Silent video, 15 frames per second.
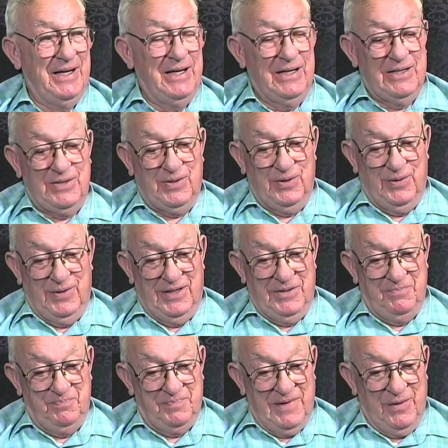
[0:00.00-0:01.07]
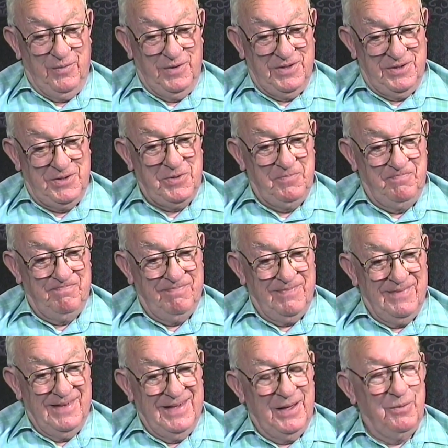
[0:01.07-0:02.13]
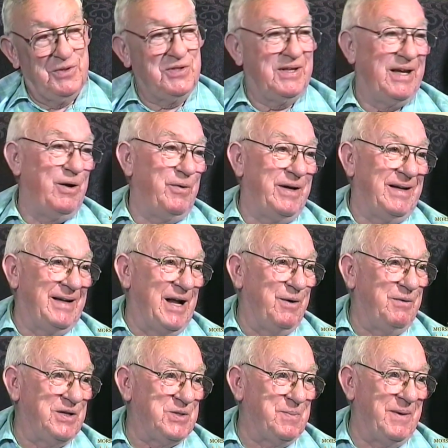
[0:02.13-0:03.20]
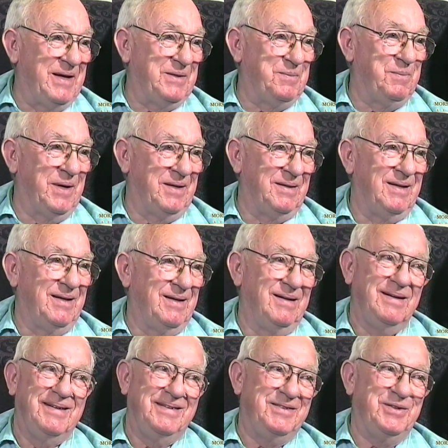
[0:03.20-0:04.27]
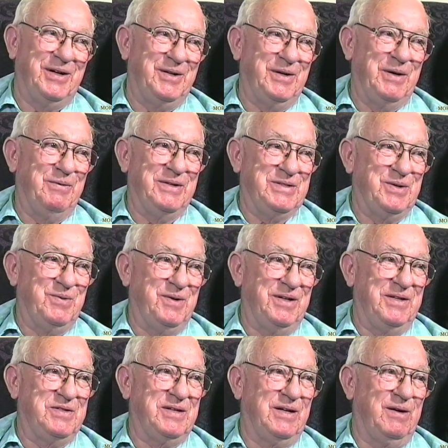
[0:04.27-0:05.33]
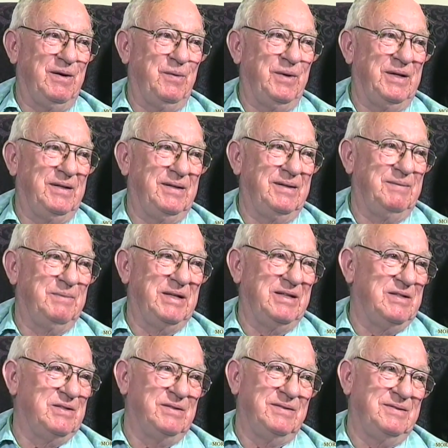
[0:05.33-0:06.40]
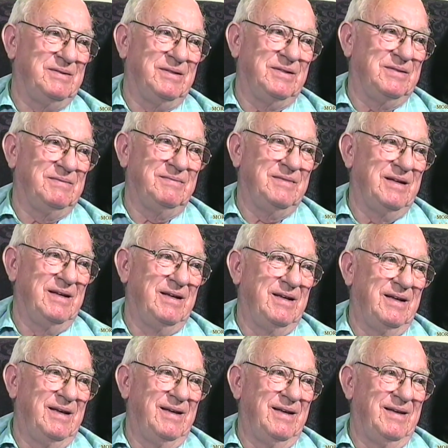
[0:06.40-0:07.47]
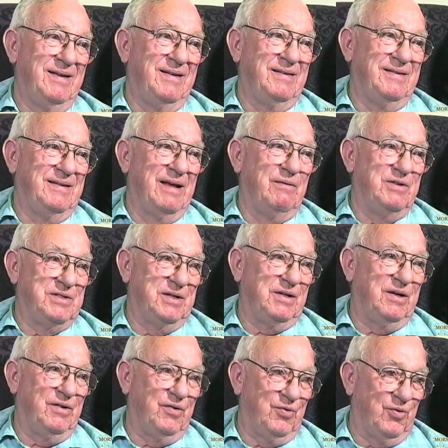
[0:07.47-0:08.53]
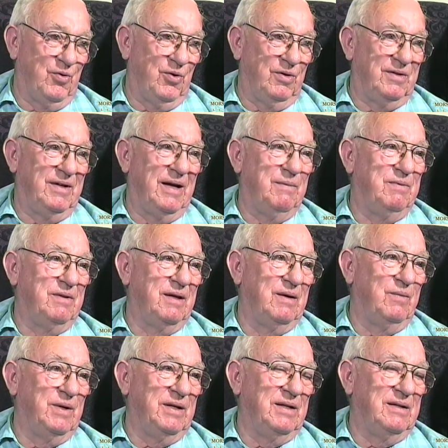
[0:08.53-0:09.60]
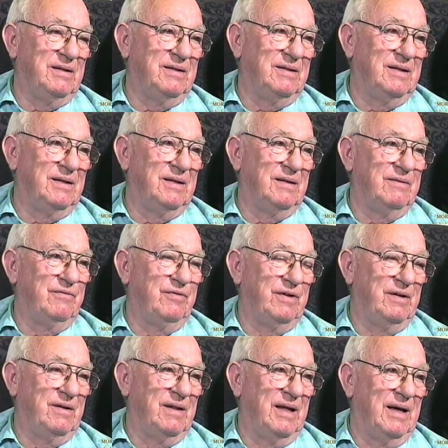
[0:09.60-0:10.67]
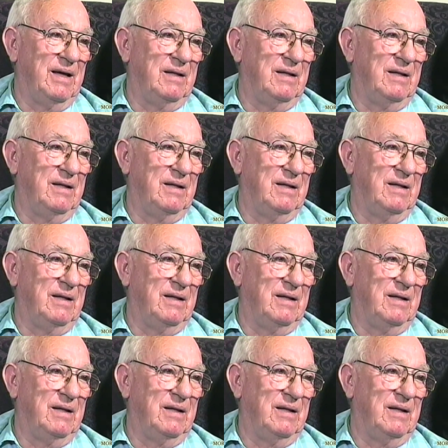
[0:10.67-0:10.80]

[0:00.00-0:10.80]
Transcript: So uh, it was it was scary in that respect, but not it wasn't really scary. We because you know that was a controlled type thing. We didn't uh, fear that.